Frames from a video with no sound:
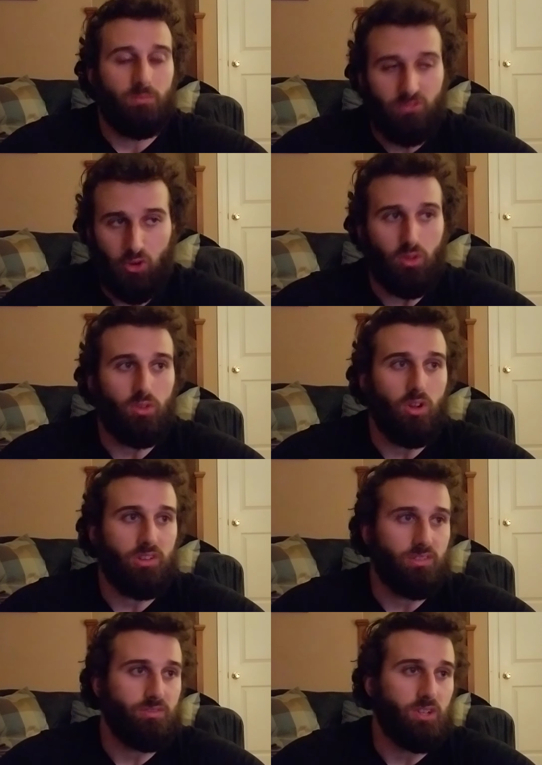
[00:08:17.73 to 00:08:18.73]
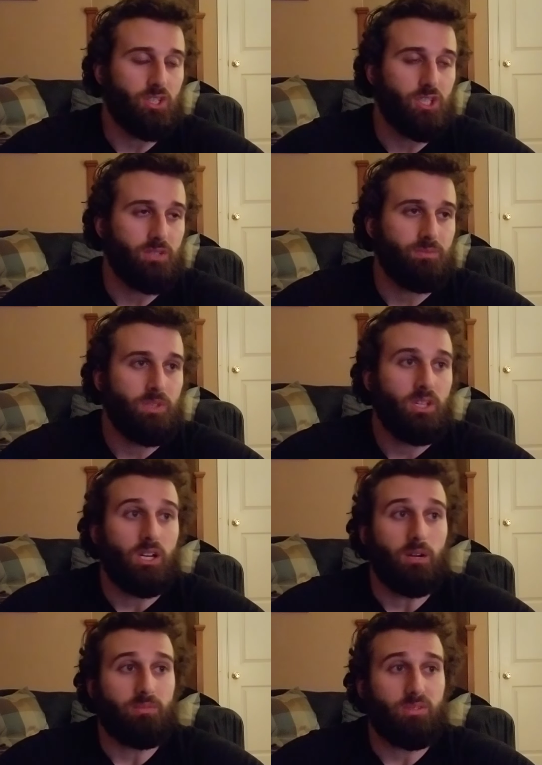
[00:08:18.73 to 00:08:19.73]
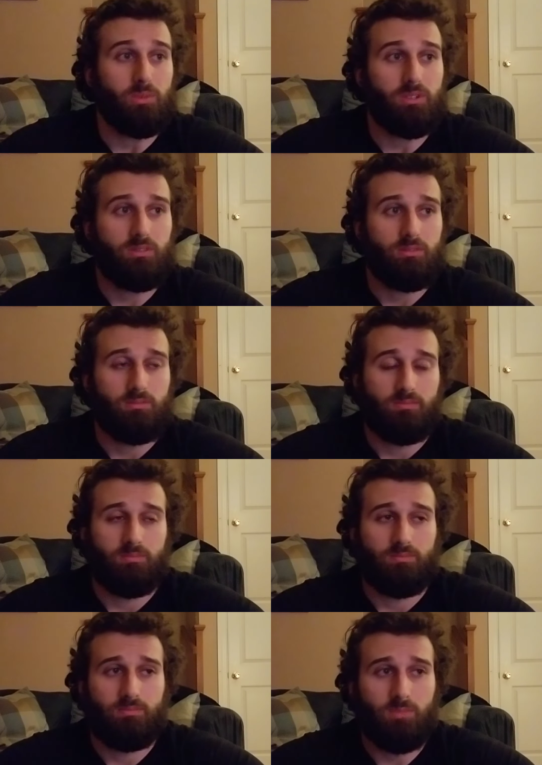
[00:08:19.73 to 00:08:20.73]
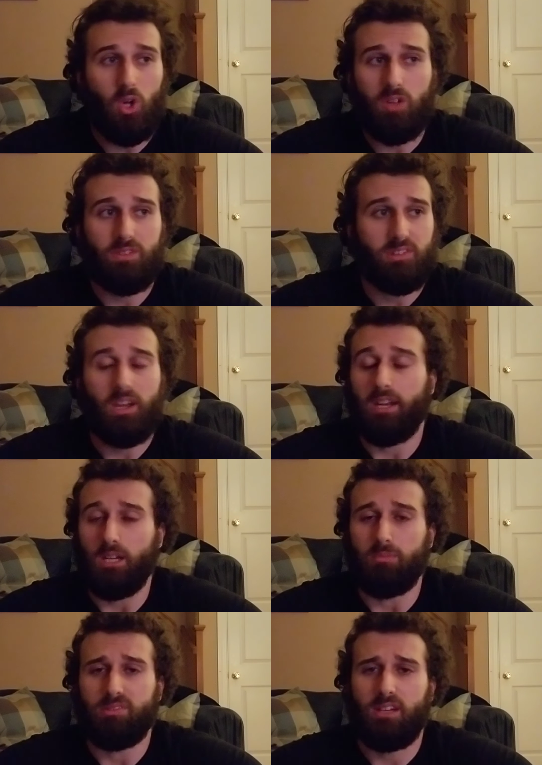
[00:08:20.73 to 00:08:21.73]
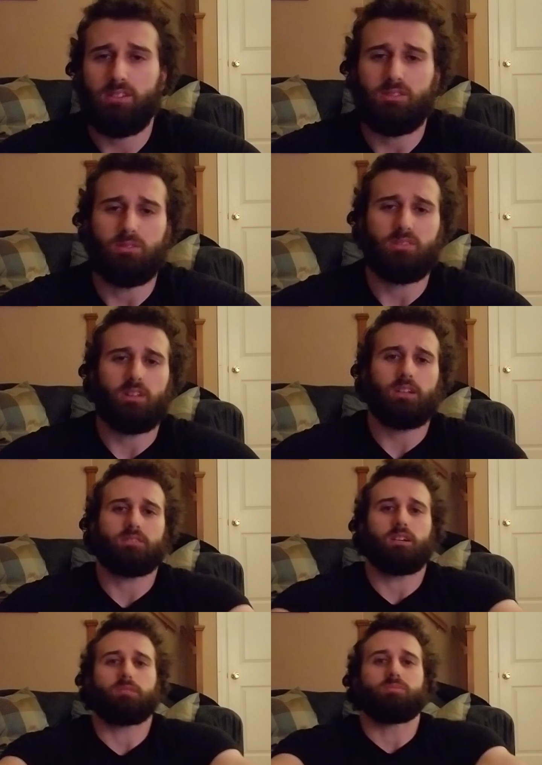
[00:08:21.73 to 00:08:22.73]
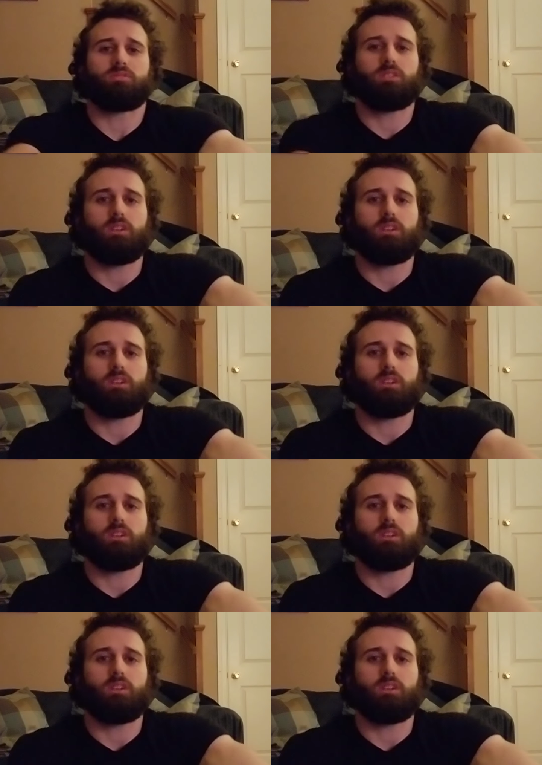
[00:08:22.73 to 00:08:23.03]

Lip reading: further loss of function. So what all of this kind of comes down to is, a lot of times